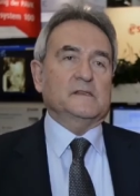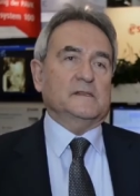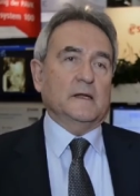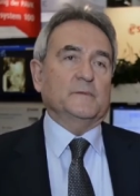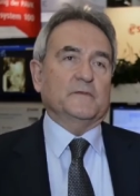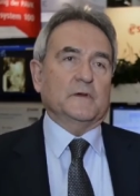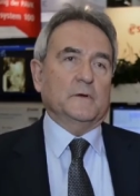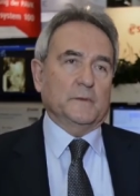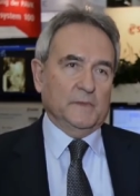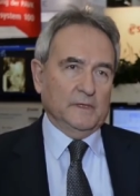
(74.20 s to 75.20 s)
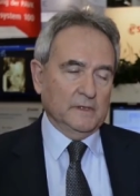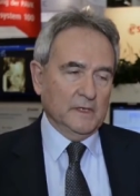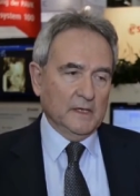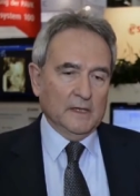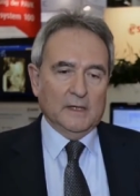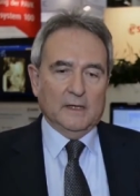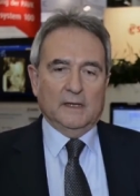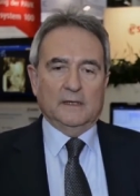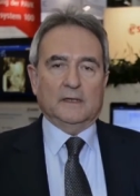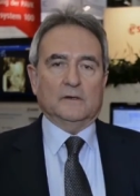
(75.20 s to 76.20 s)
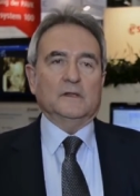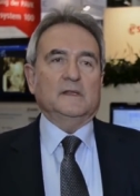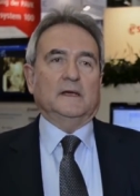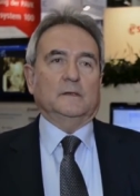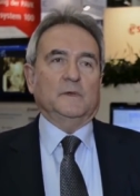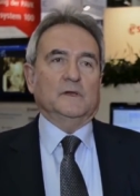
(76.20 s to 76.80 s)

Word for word: type of equipment. And not only that,